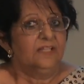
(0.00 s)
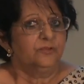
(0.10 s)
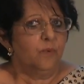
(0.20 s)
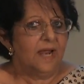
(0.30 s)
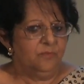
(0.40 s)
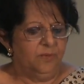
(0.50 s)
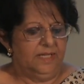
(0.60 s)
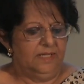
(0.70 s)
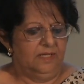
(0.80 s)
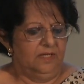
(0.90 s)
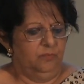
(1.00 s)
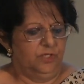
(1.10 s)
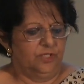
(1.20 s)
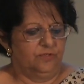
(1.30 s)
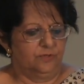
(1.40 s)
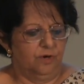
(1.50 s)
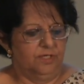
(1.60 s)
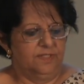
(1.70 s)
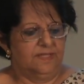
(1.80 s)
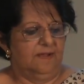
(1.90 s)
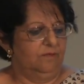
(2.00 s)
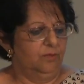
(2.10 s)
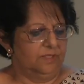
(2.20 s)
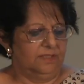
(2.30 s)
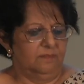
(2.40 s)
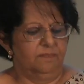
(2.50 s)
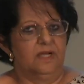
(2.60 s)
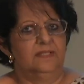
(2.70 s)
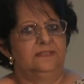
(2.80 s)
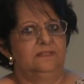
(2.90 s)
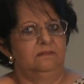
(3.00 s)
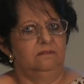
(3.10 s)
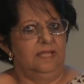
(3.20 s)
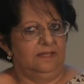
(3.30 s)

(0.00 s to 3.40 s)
So one way in which historians have looked at the past